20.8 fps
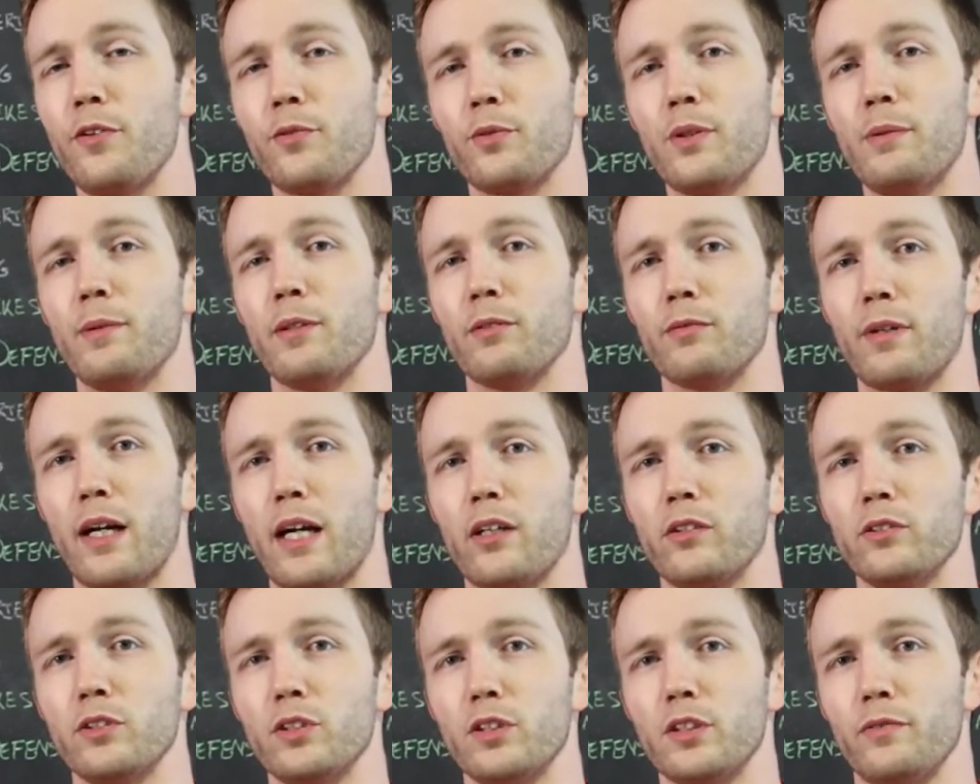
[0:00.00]
3-minute
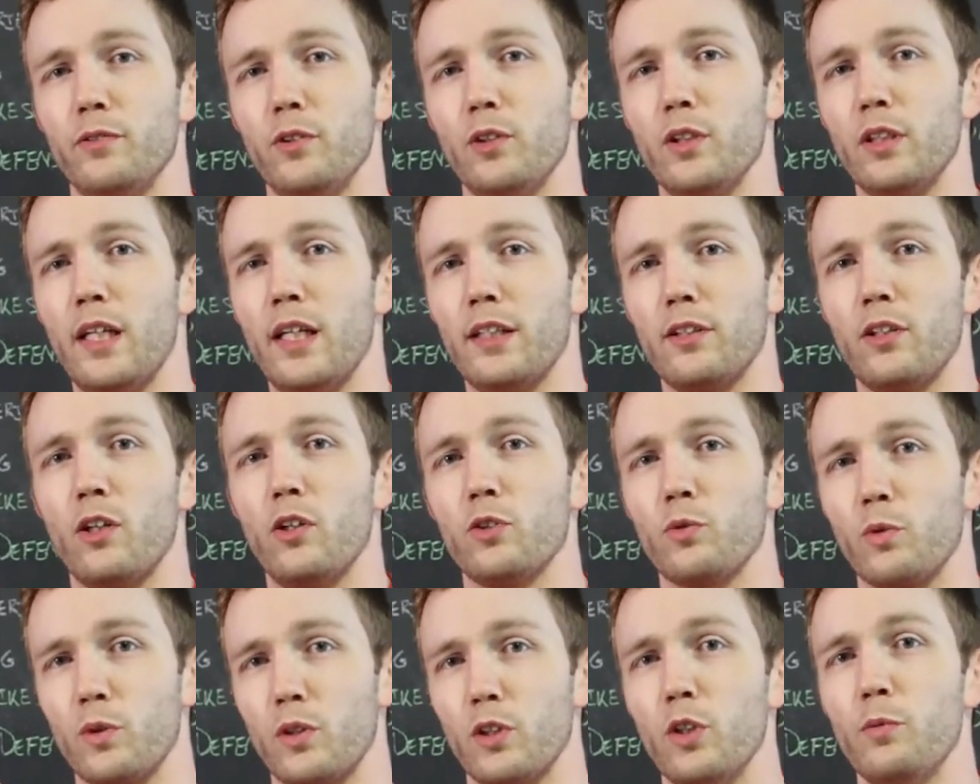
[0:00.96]
rounds, if you can hit those
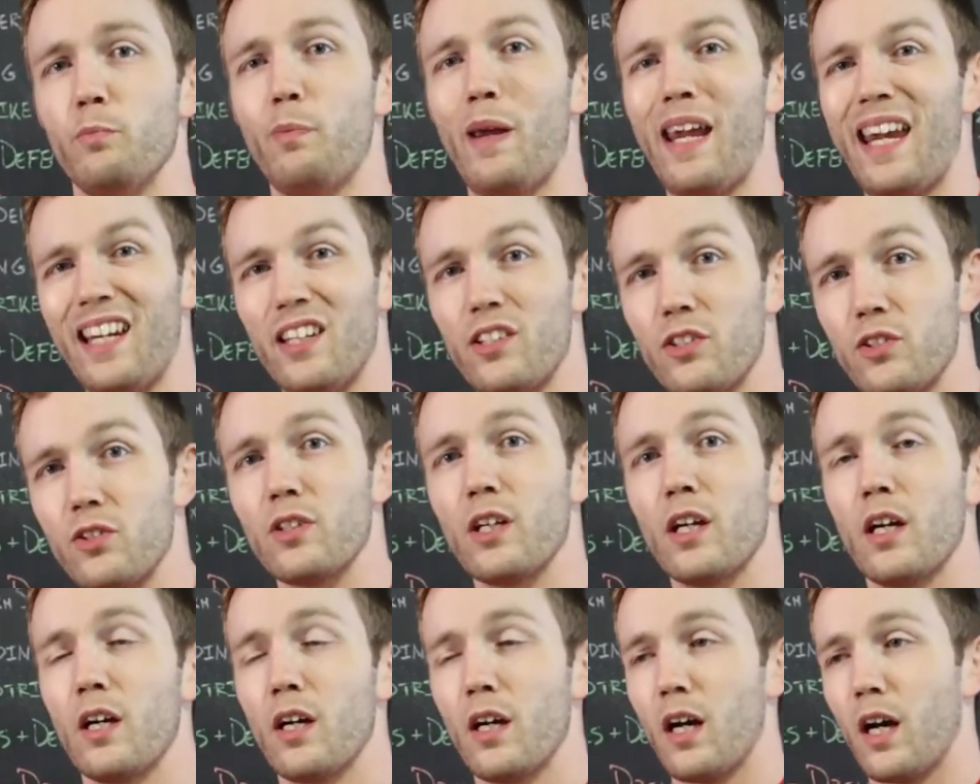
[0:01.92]
with a good pace
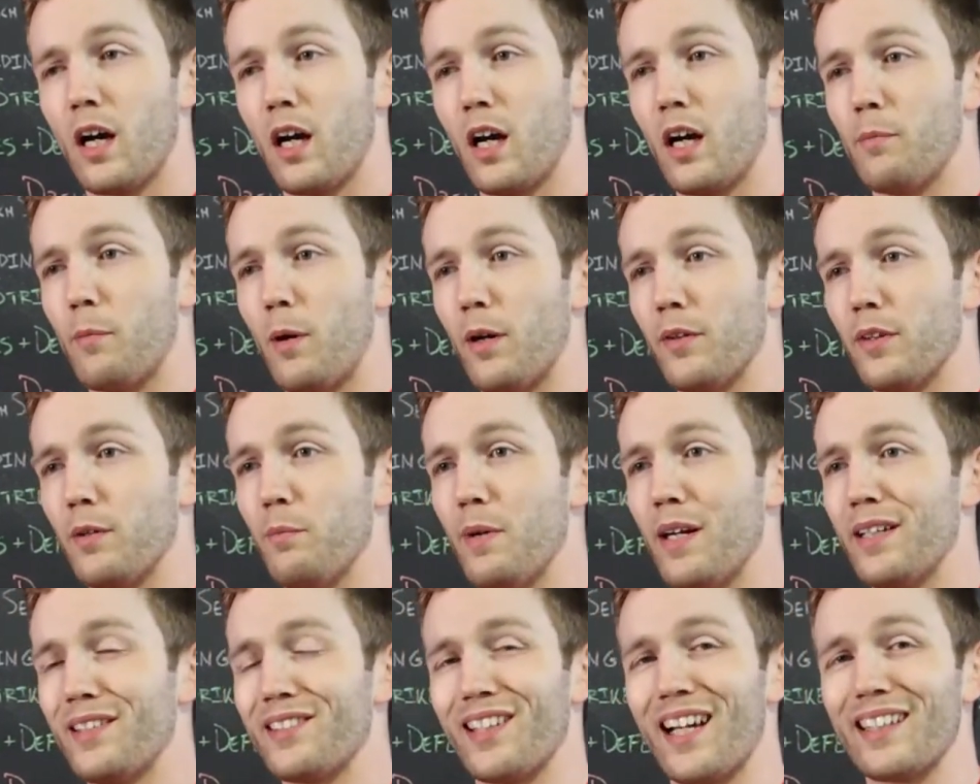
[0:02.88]
on the
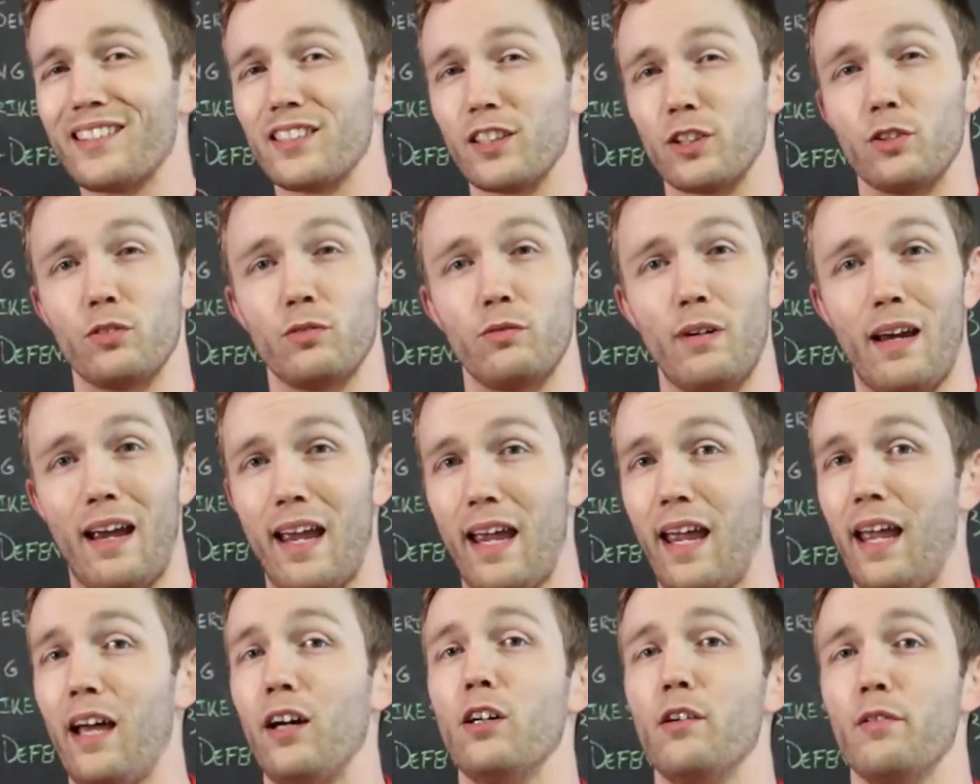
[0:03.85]
mitts, that's a
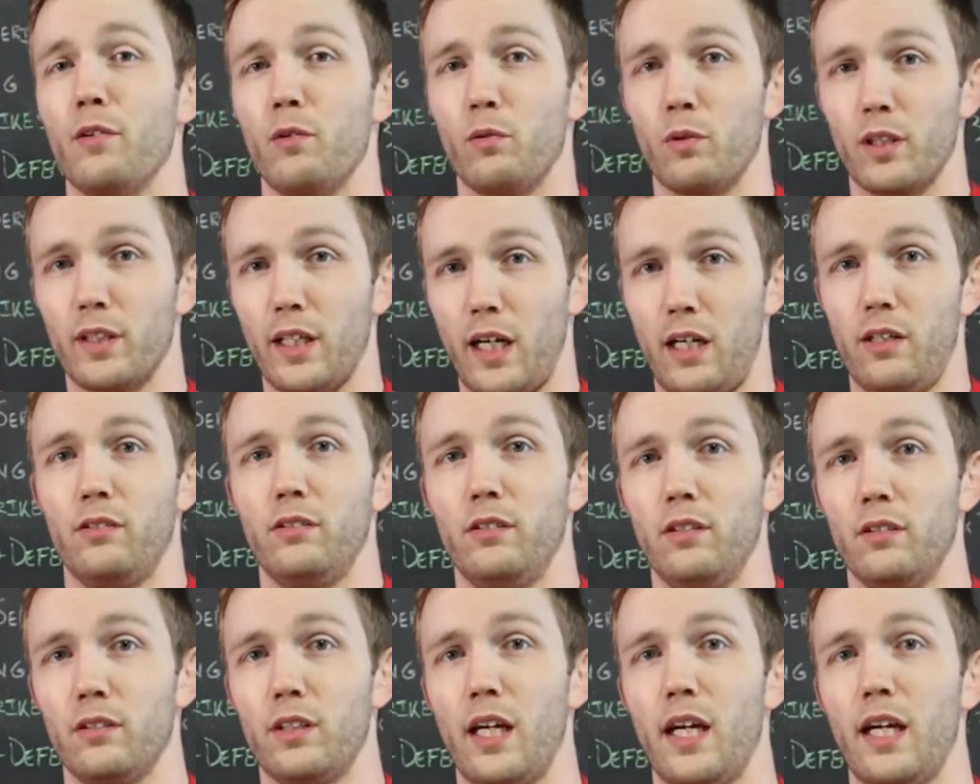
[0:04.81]
hell of a workout,
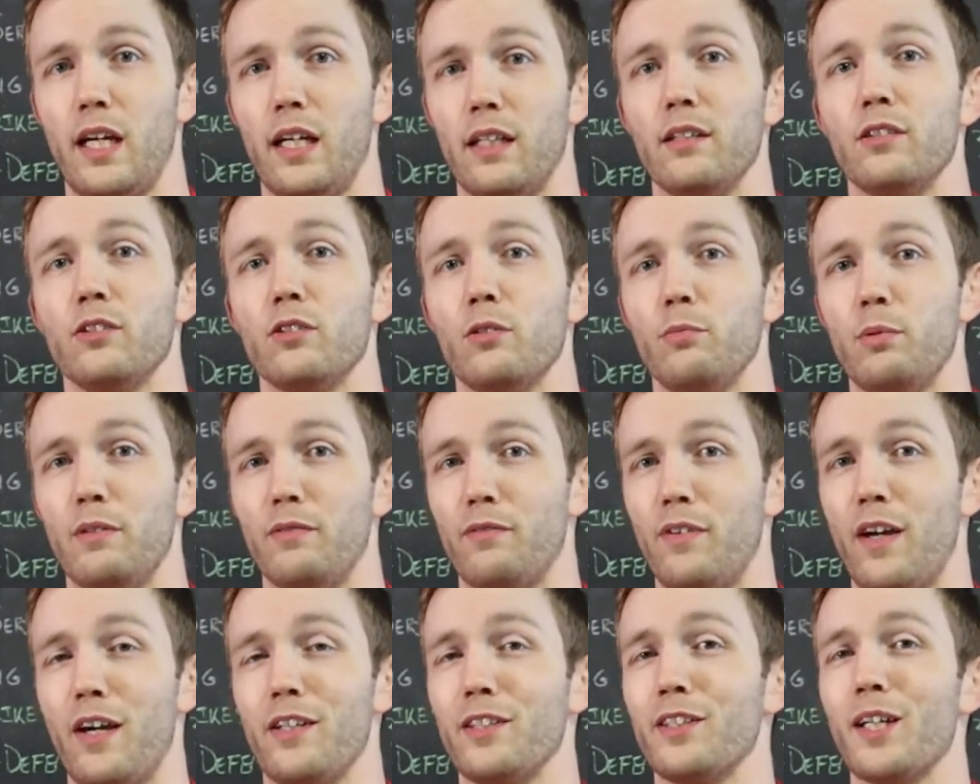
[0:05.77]
okay? And you'll be
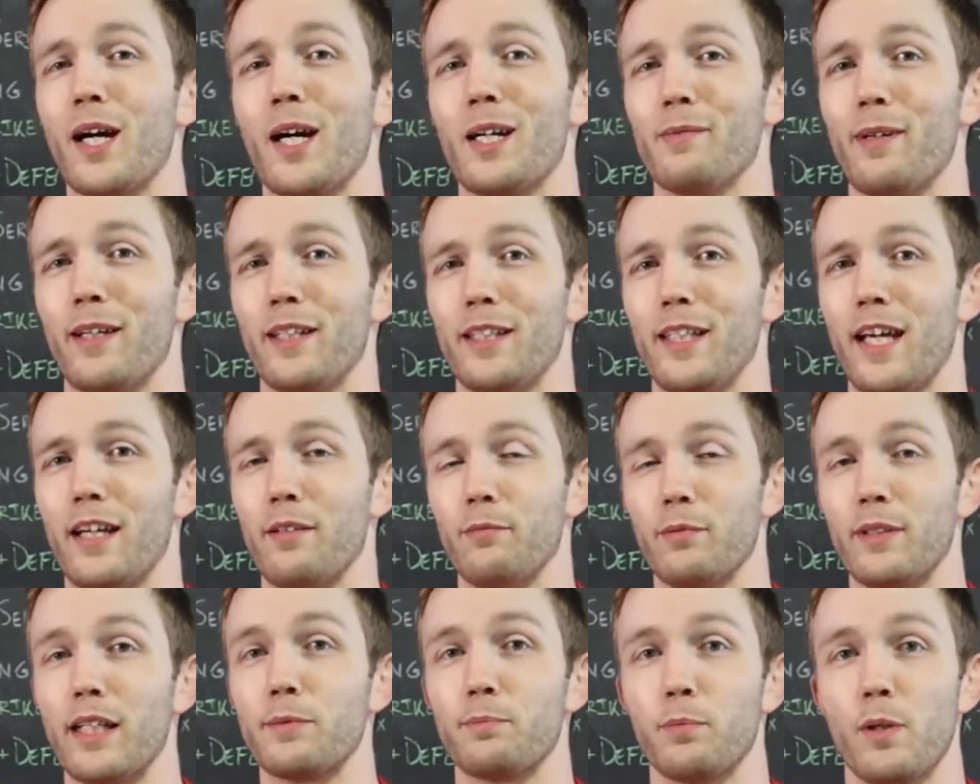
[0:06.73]
very tired by the end, but
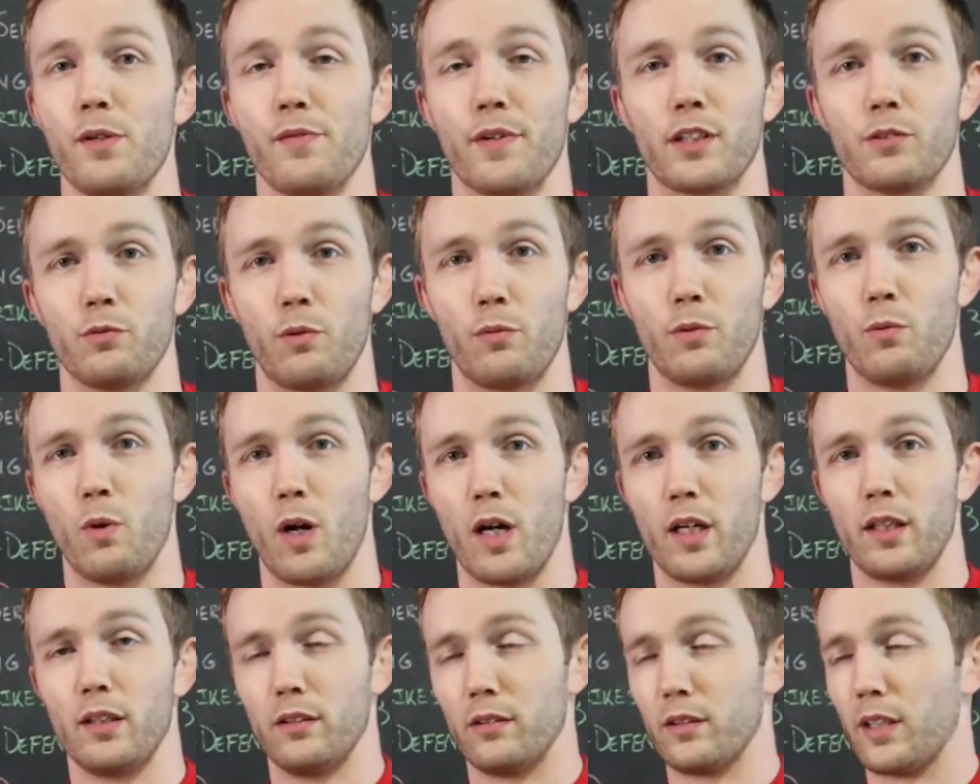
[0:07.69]
that's perfect. It's what we want,
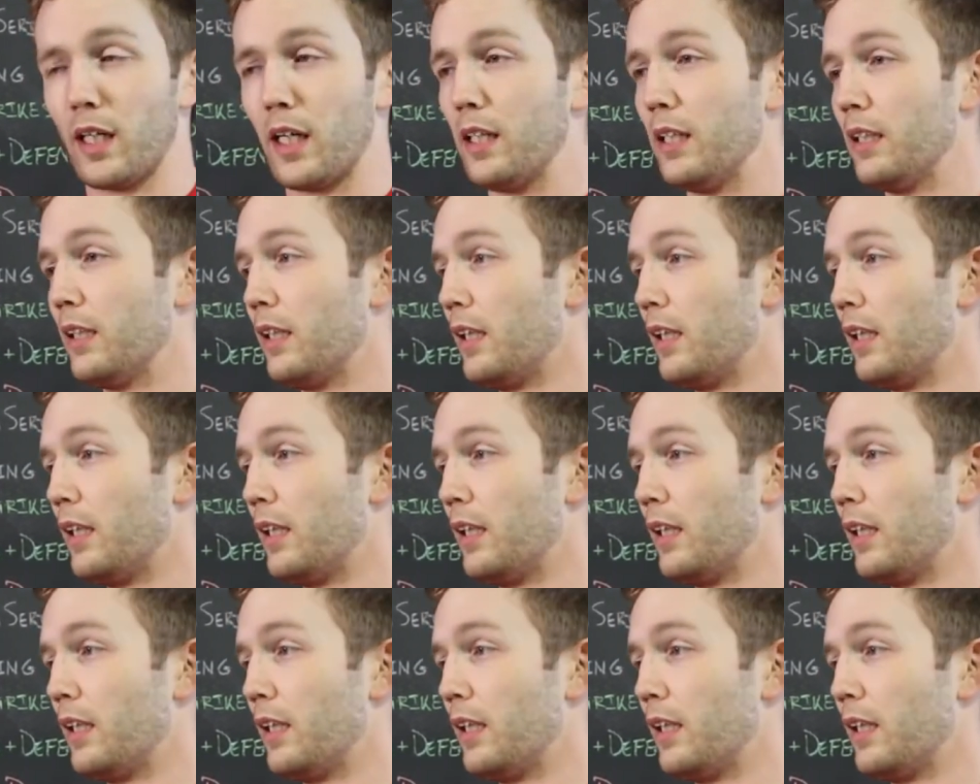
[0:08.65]
okay?